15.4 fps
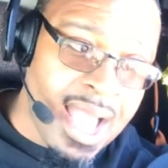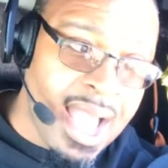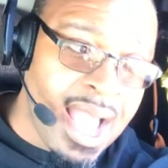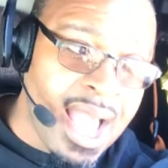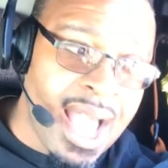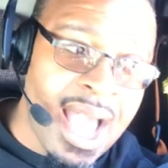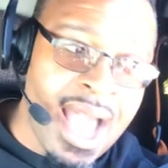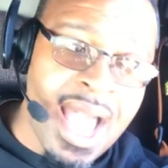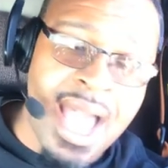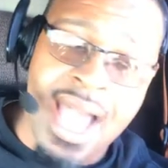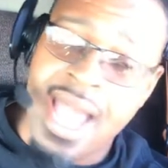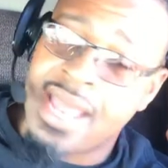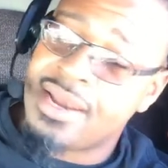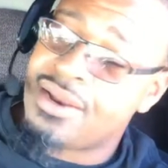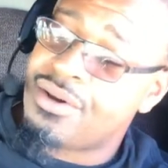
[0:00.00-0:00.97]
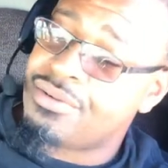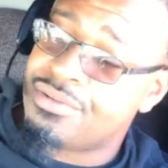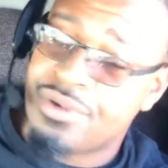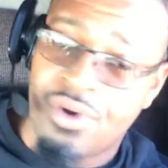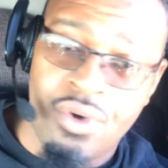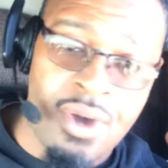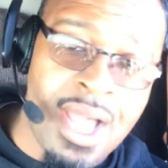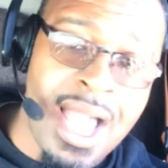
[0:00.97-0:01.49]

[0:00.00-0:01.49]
I don't know